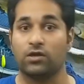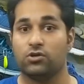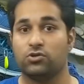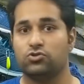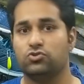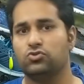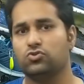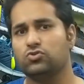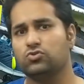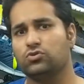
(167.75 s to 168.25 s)

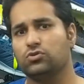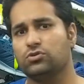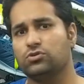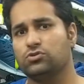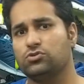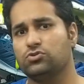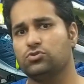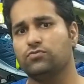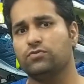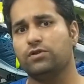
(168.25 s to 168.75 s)
you
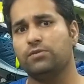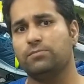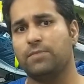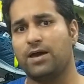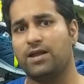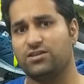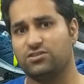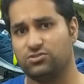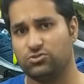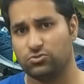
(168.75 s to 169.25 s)
will
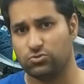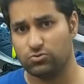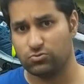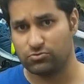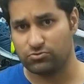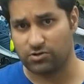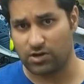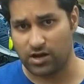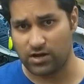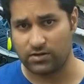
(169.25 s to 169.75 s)
manage to
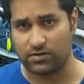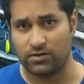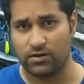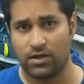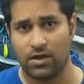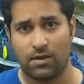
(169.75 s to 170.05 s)
run,